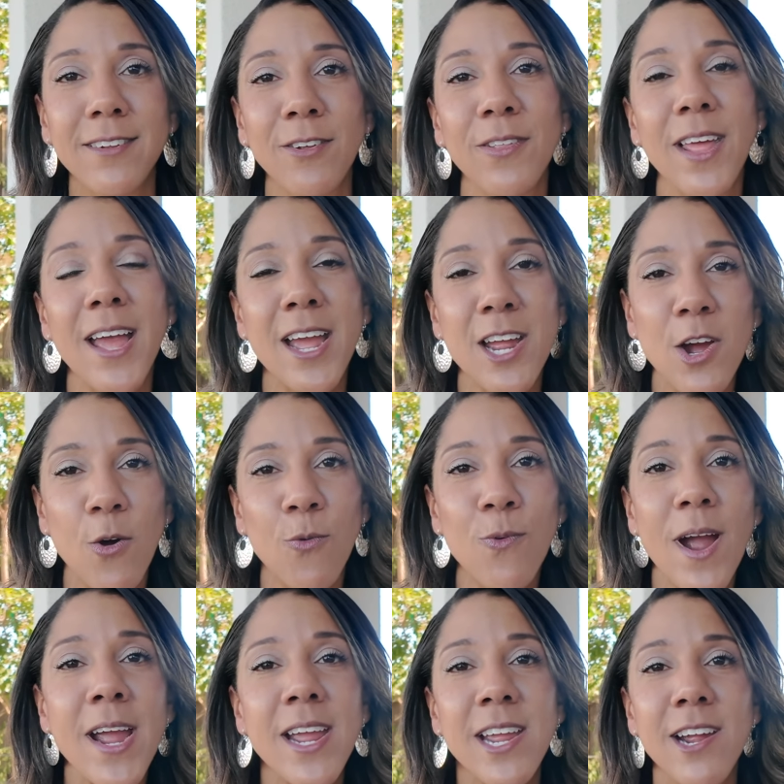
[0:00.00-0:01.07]
so they can go
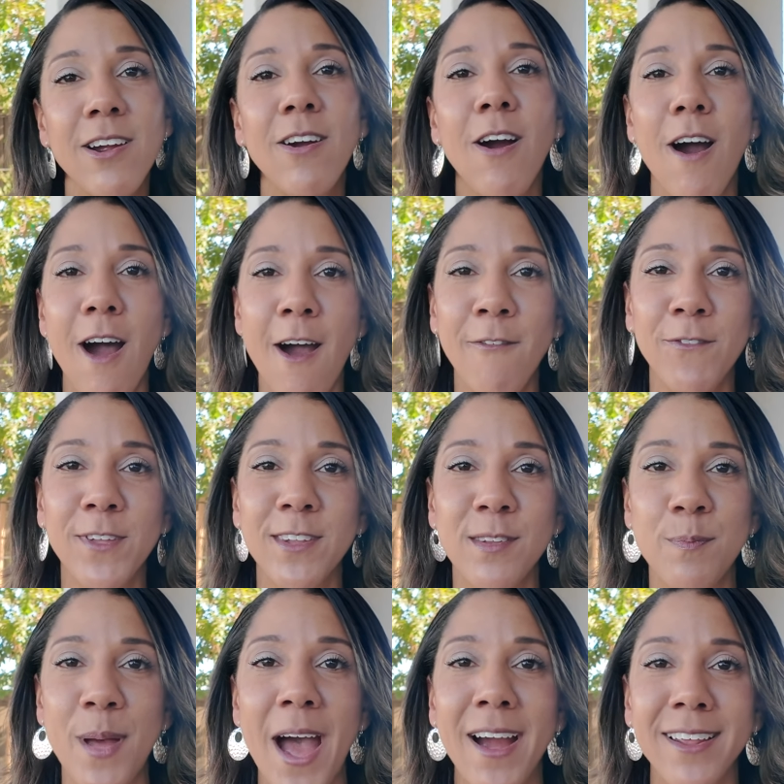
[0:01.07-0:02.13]
right here off this
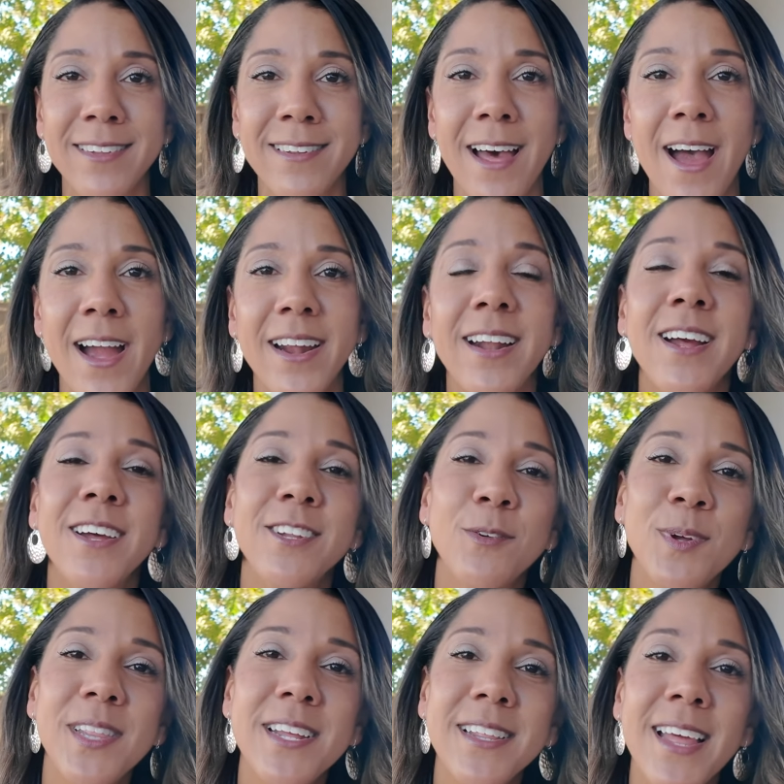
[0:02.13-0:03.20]
back side. So we
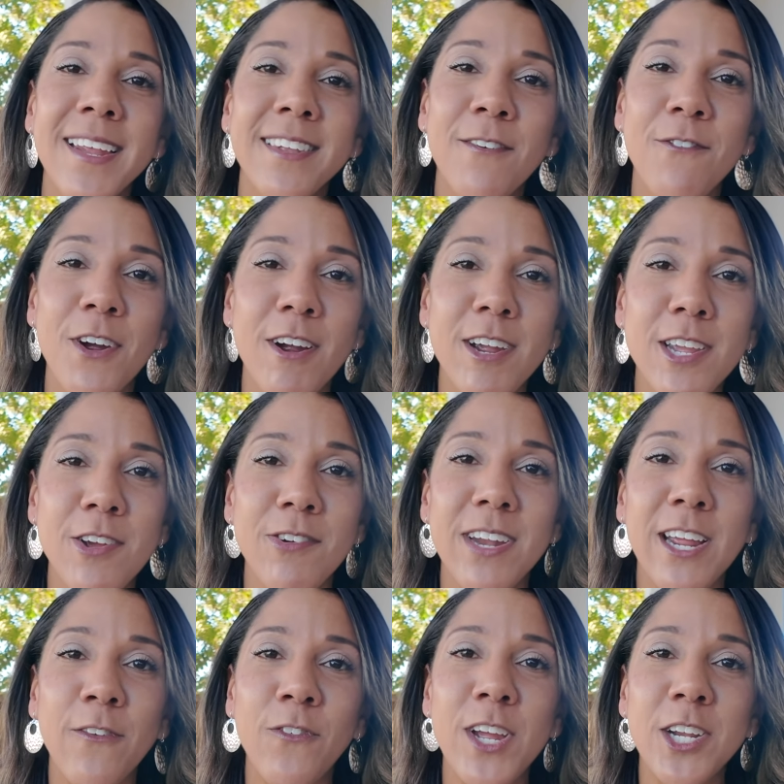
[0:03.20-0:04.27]
think that's a very
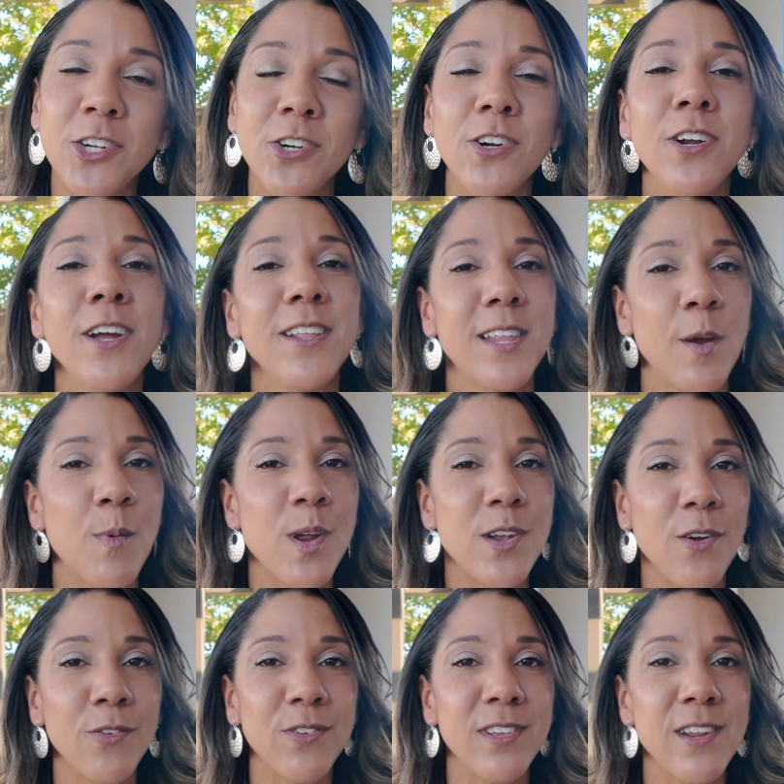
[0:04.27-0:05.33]
unique feature that we
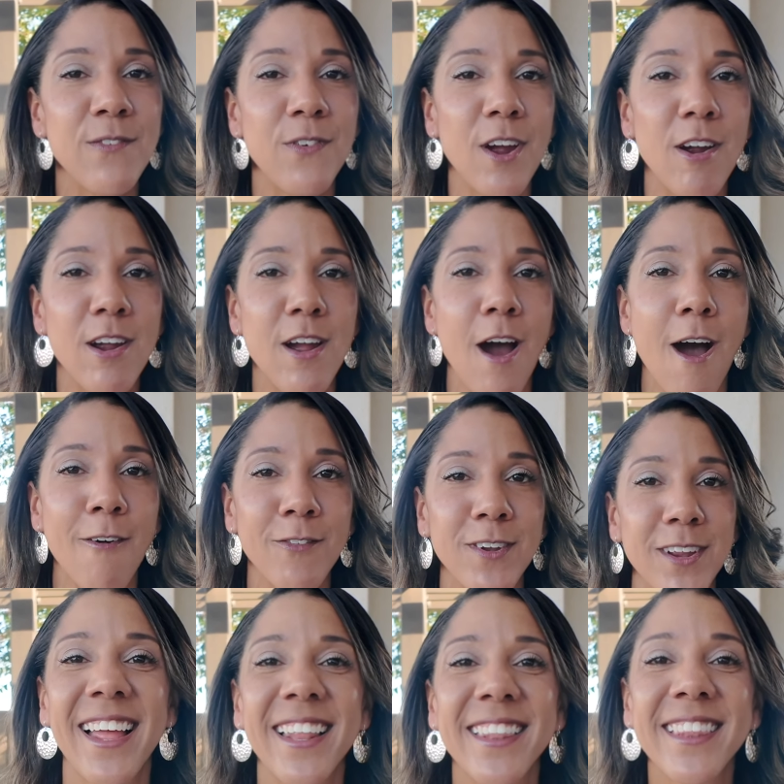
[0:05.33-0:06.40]
don't see very often.
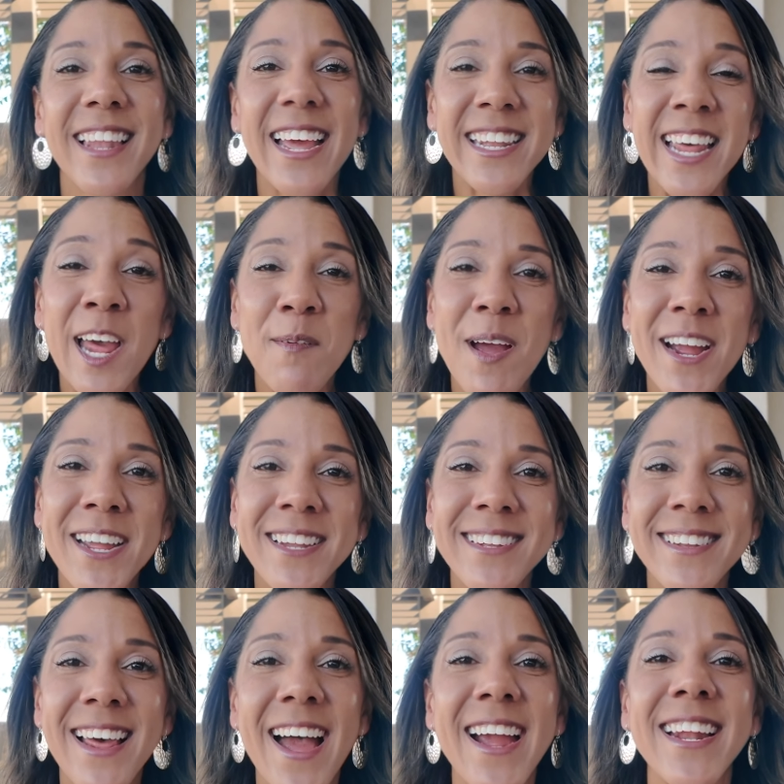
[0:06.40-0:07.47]
Let's head back
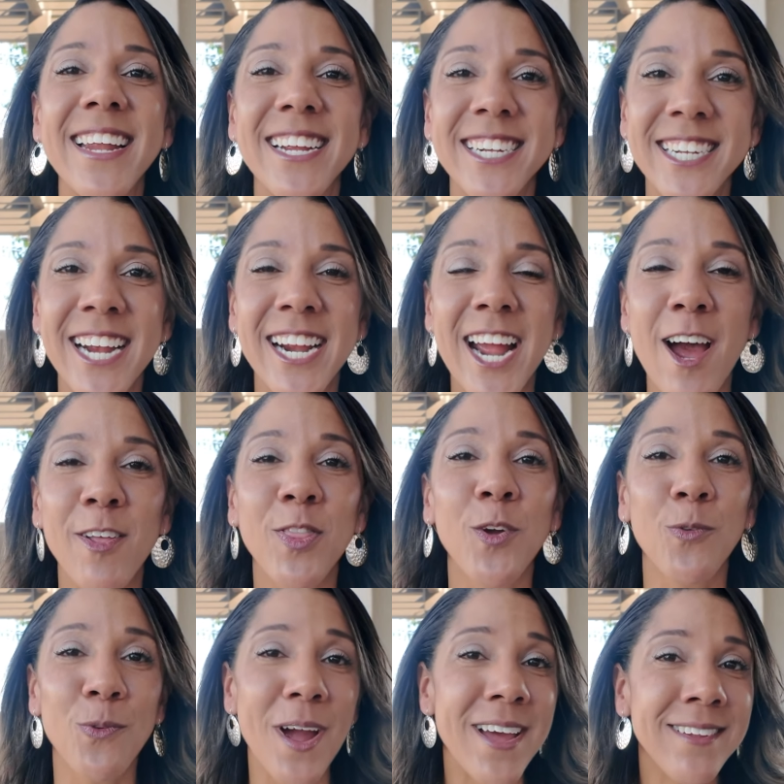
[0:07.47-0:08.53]
inside and check out the
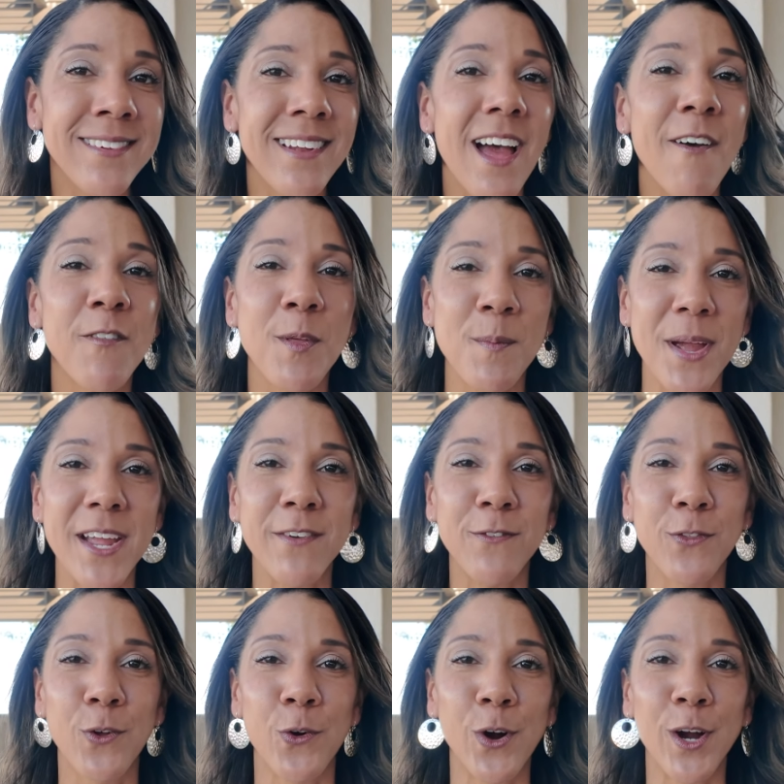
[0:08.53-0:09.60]
rest of the main
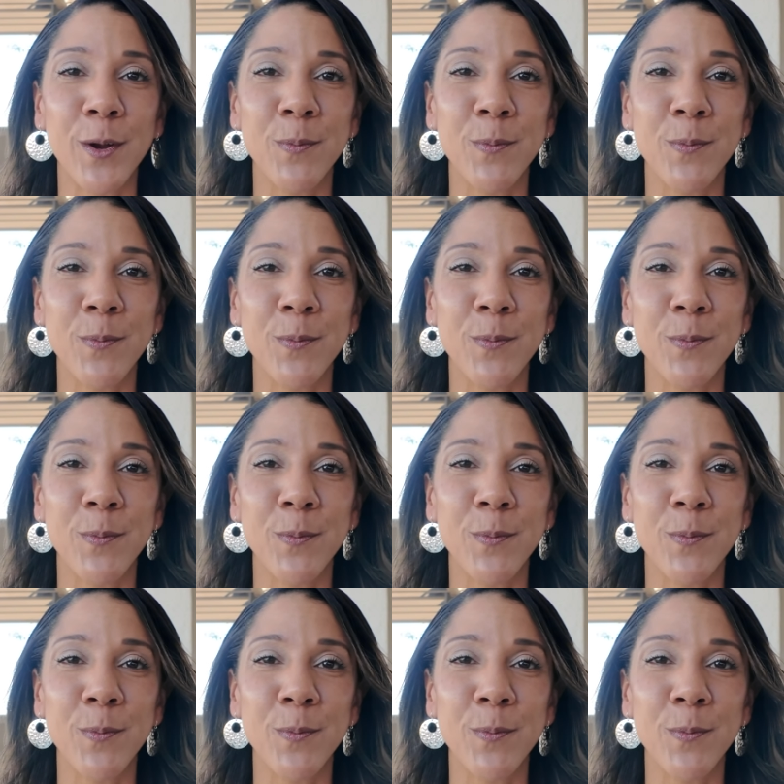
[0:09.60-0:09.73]
floor.